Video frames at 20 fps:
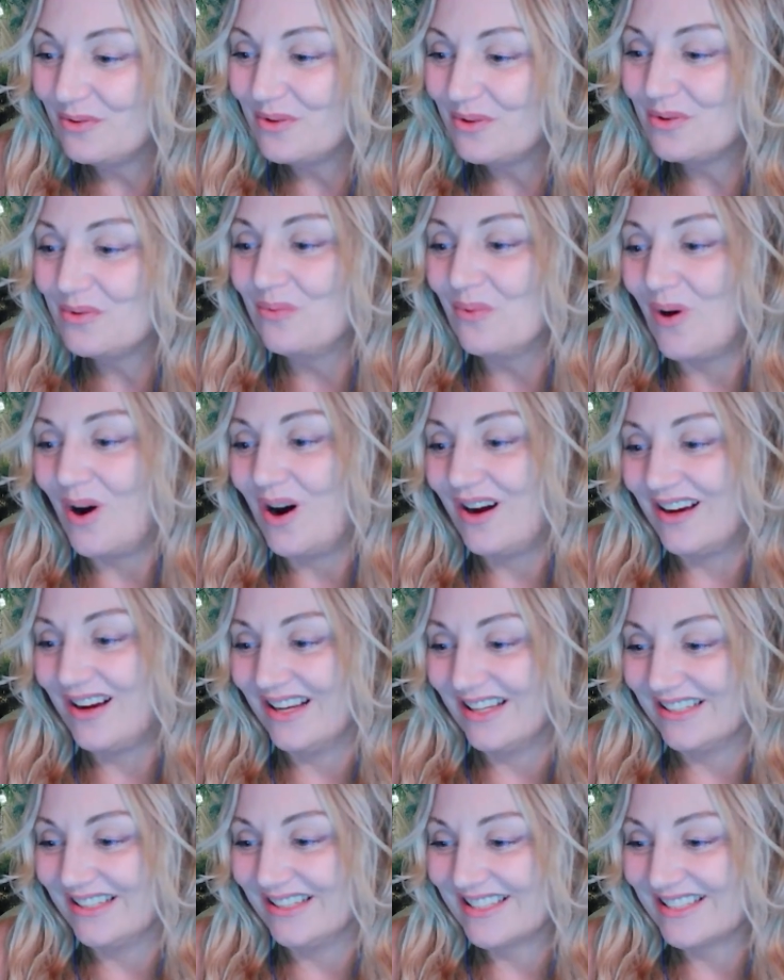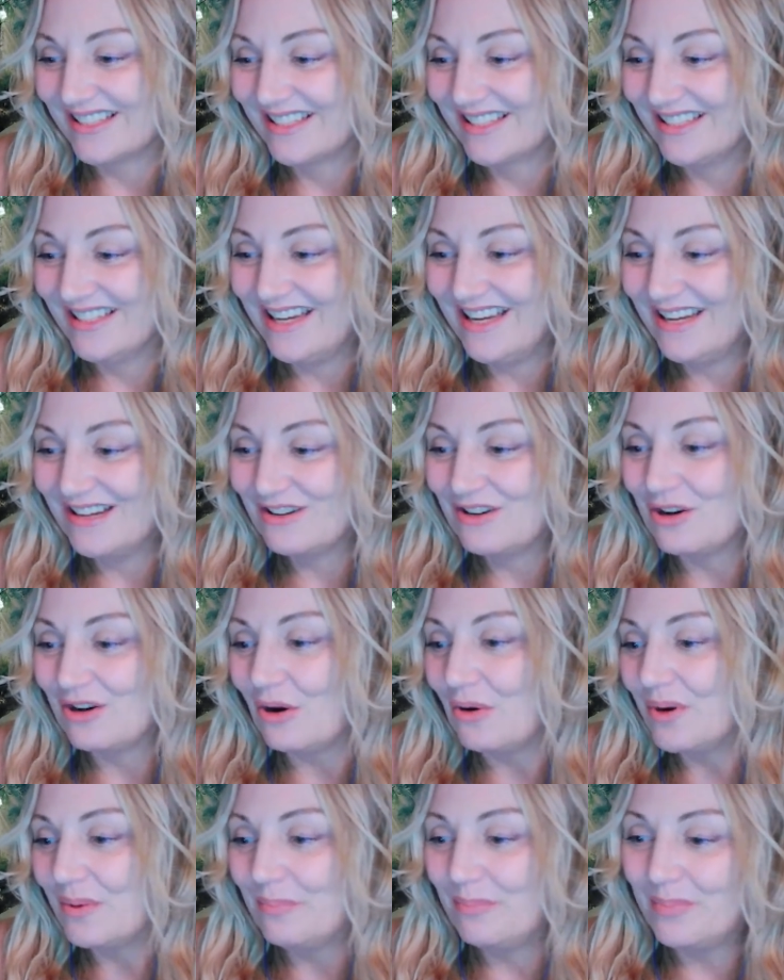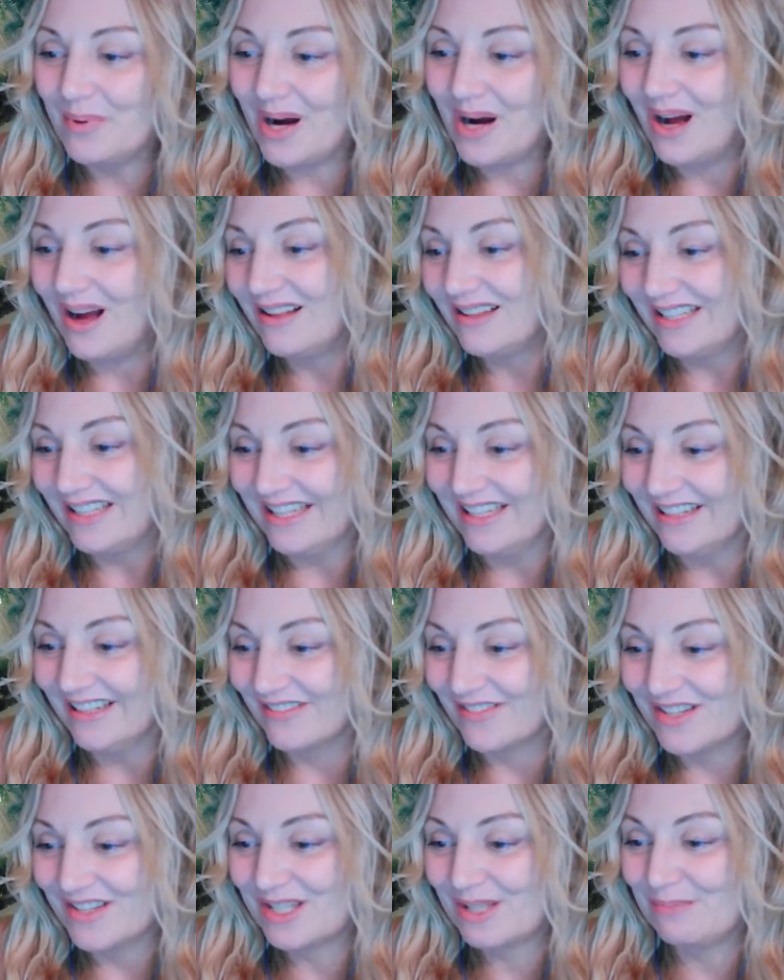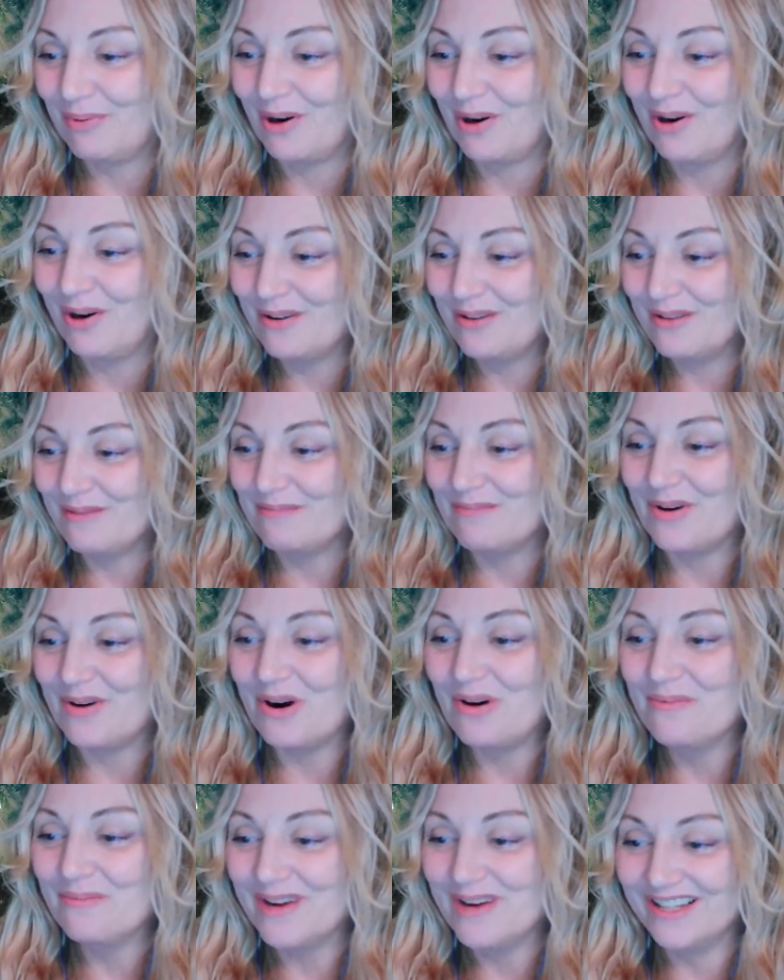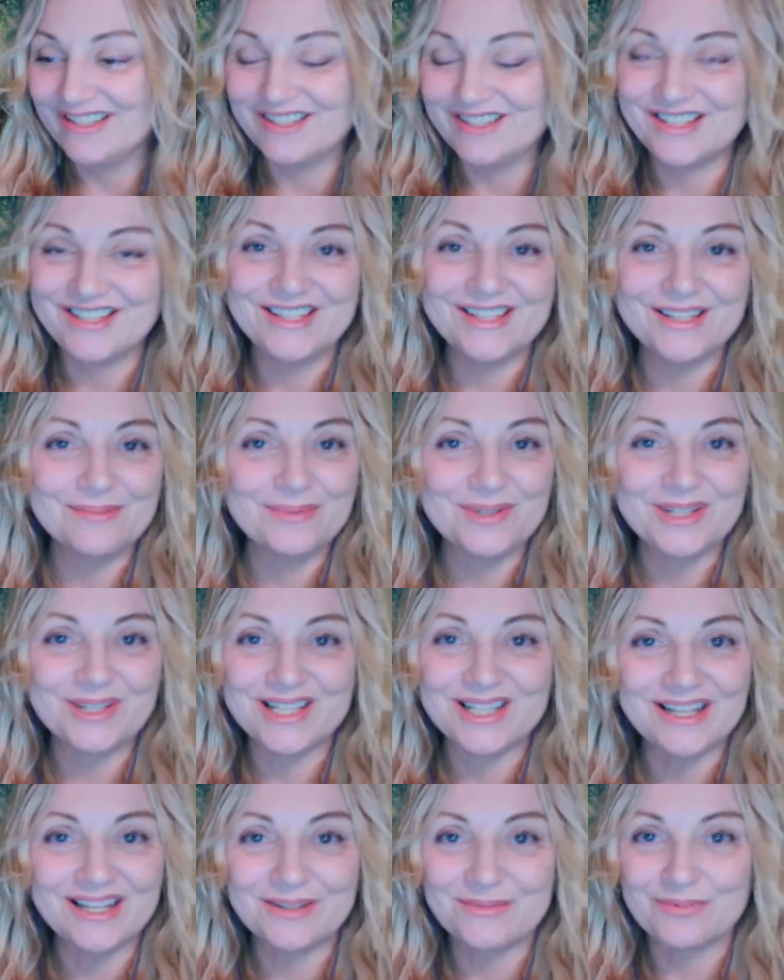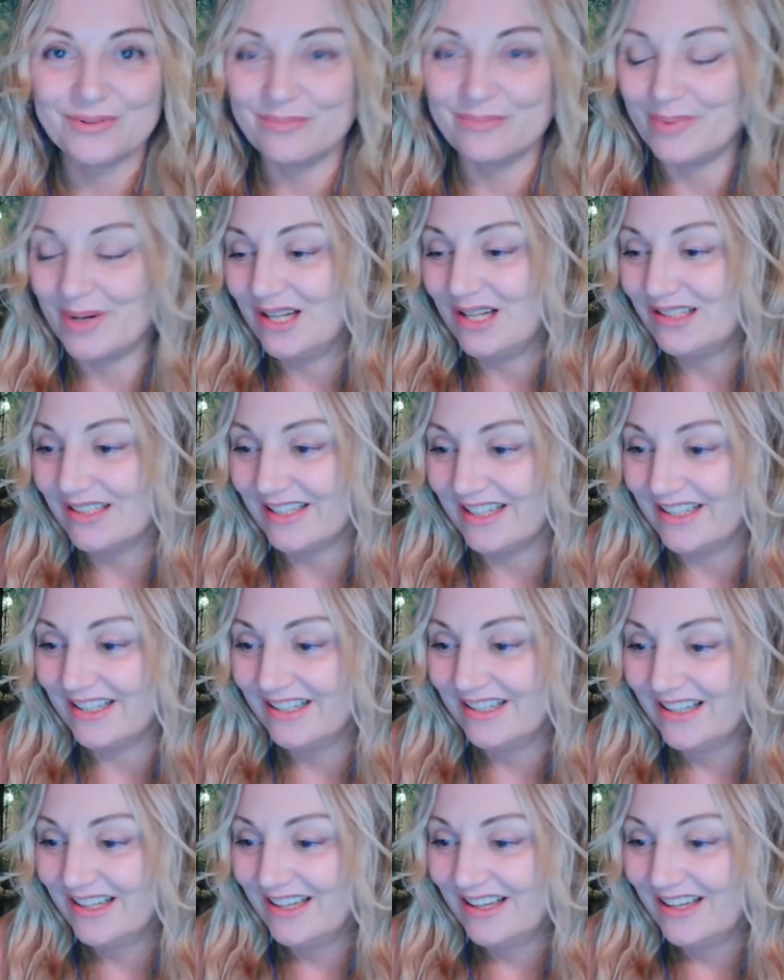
who you want and go to Bali on the spur of the moment. She's obsessed with Bali.